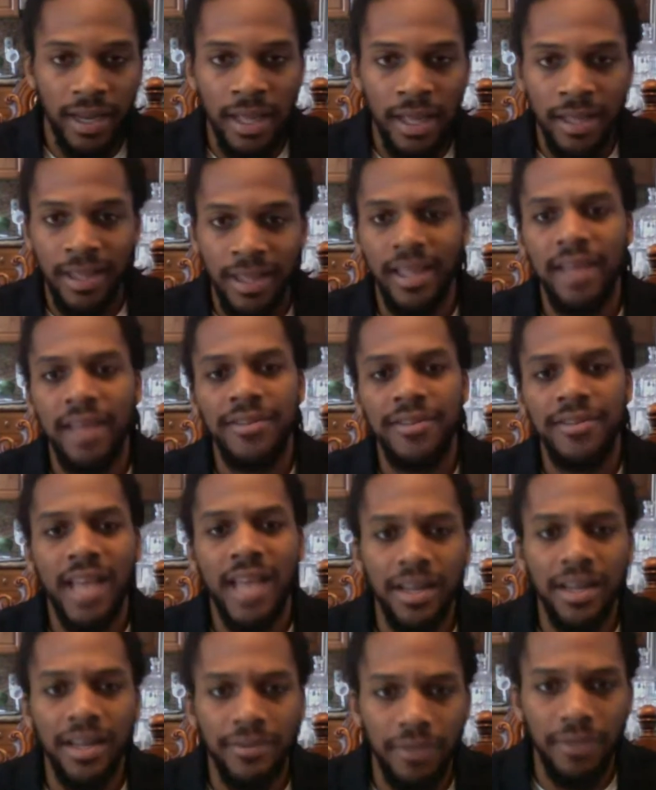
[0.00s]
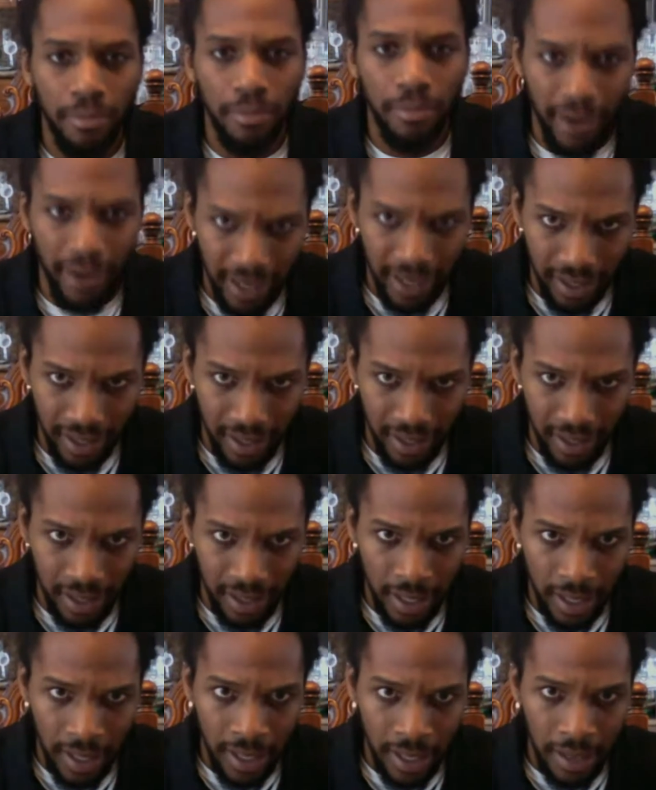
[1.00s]
The left side of the brain
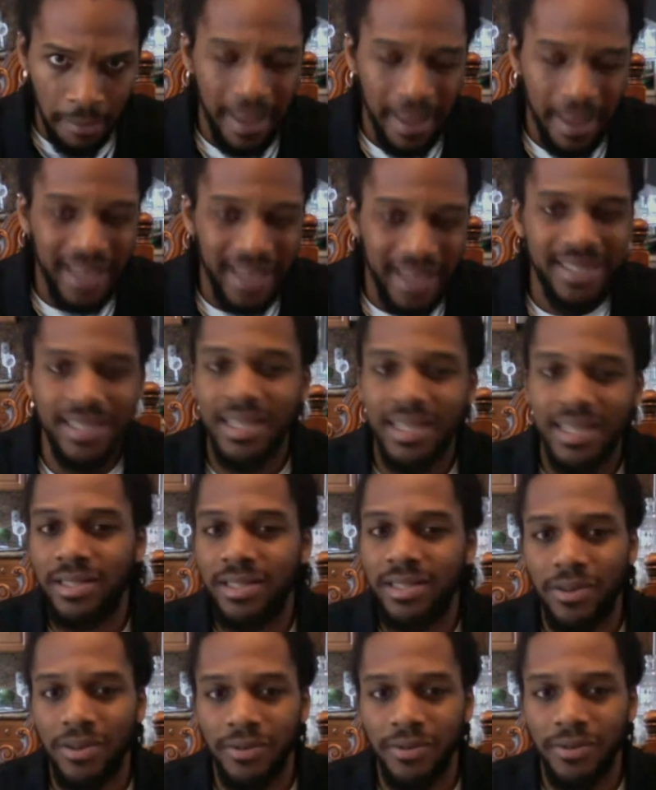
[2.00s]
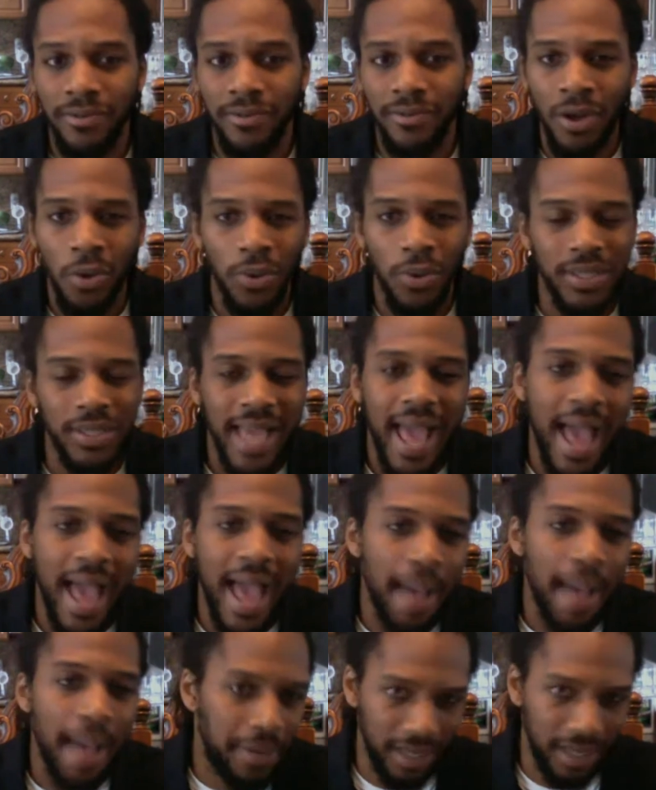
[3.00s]
makes sense of what's
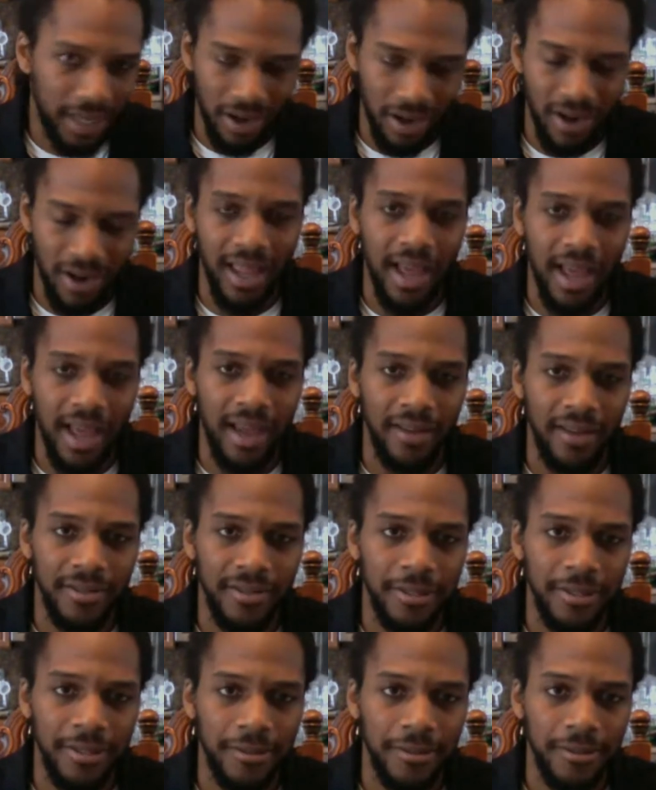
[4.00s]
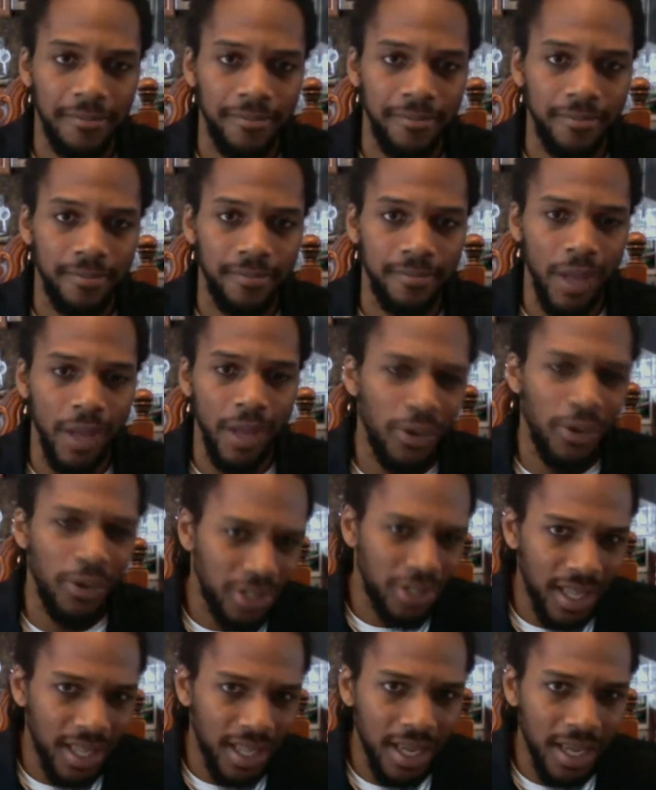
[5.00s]
happening in our lives. I want you
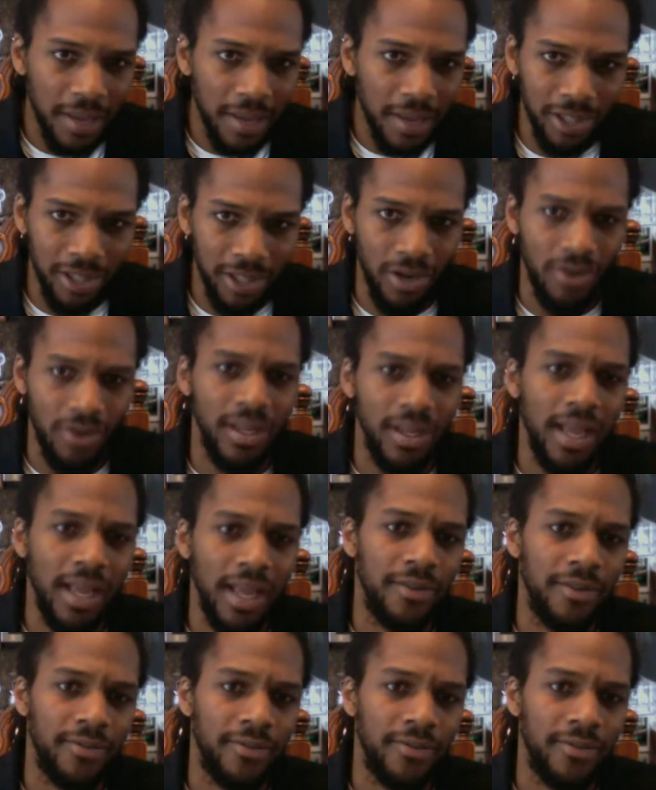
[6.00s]
to think about your own life.